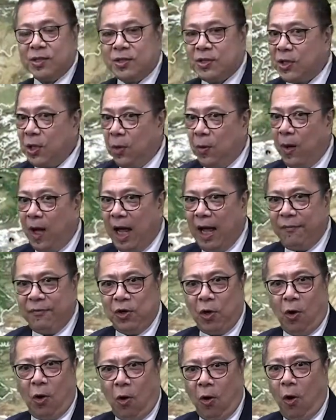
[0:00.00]
So
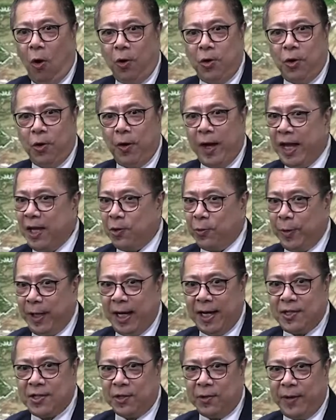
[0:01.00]
have your, all your
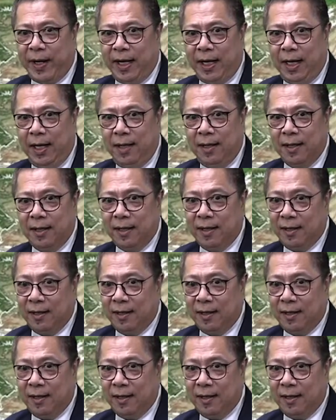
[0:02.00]
ingredients already